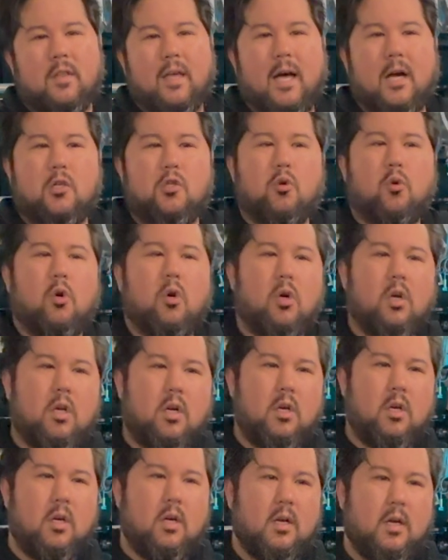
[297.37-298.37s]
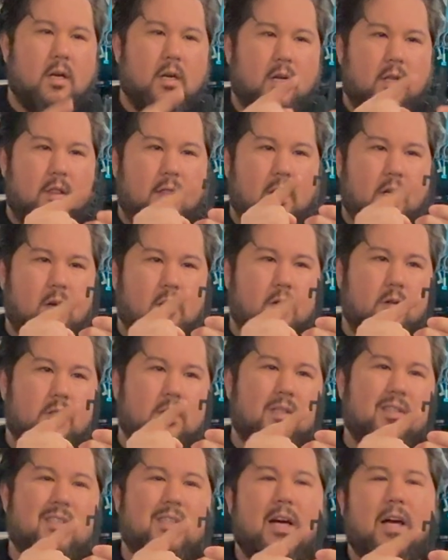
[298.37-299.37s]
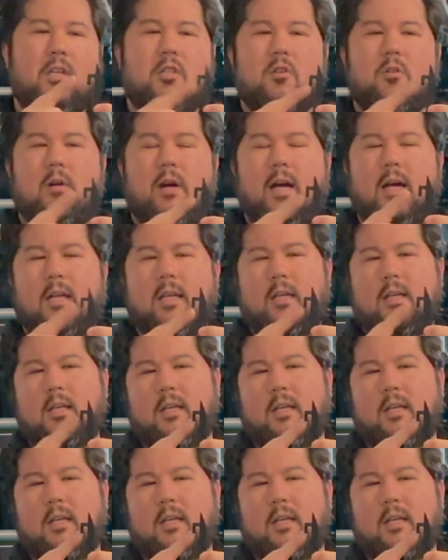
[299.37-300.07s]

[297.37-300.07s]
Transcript: The actual hook that goes inside your rack